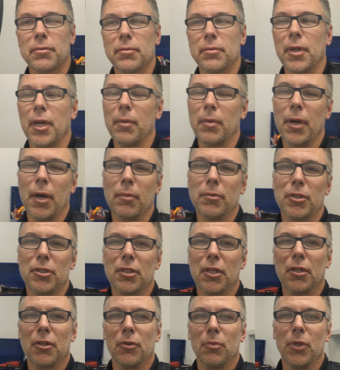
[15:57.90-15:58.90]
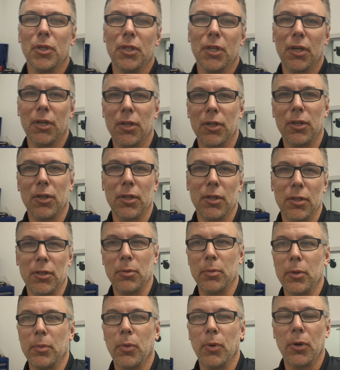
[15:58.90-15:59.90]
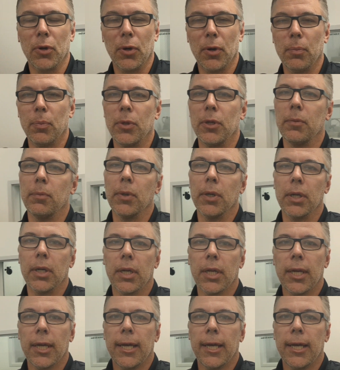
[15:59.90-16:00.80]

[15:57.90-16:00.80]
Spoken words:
Maybe I'm just a little bit younger and a little bit more grumpy, but